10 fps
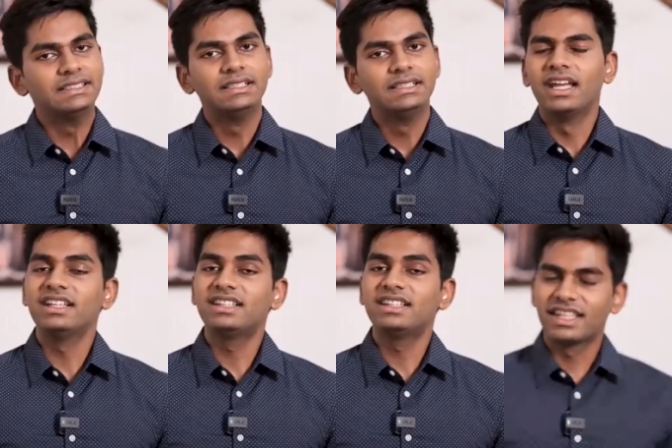it's
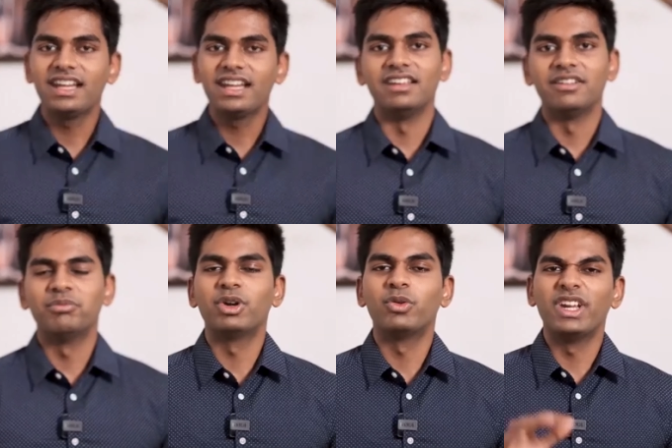scary, but
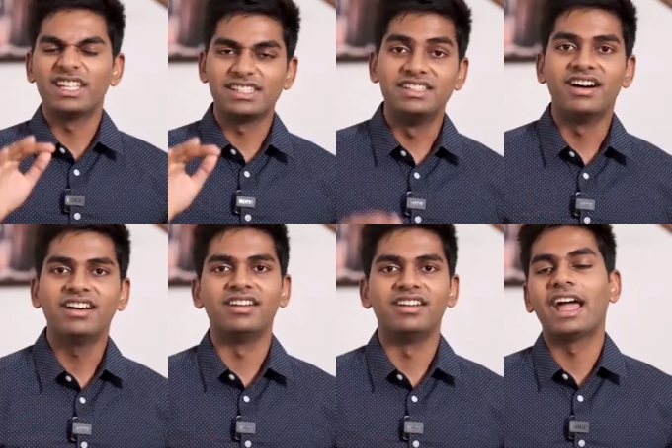when it's
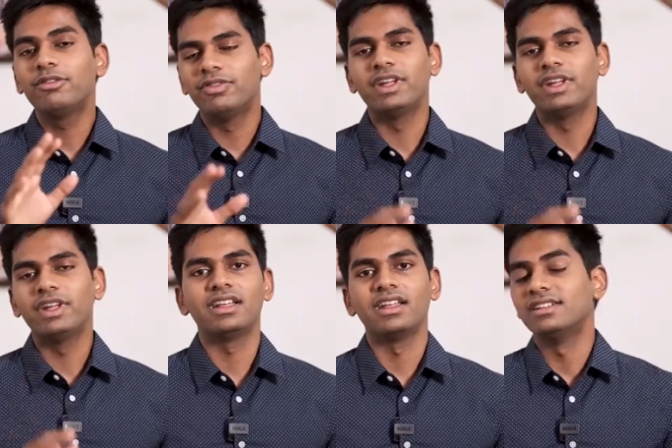done, that
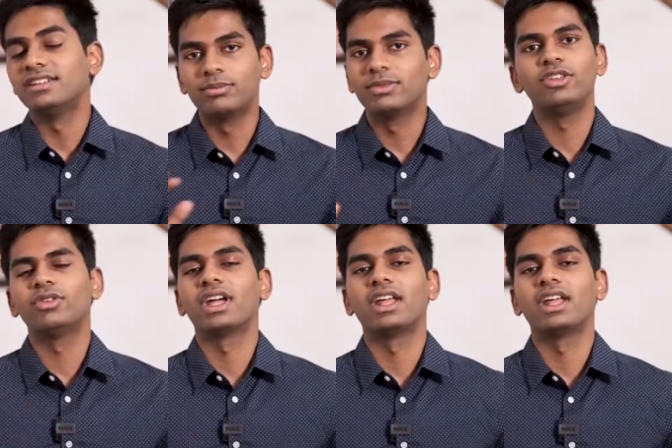feeling is something you
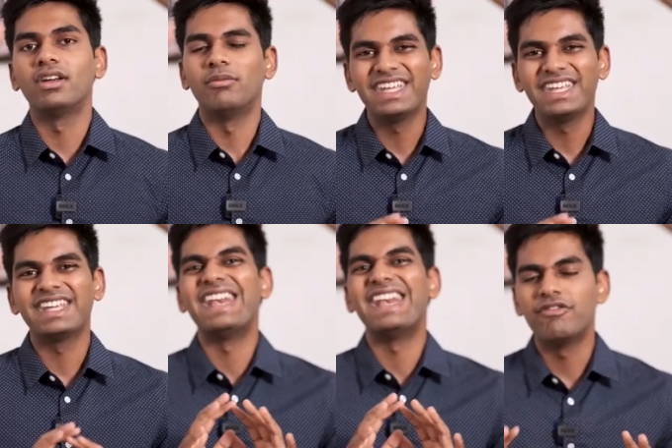can money can
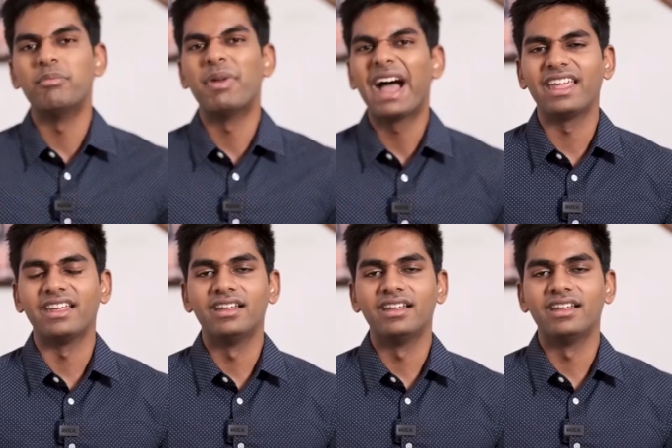never buy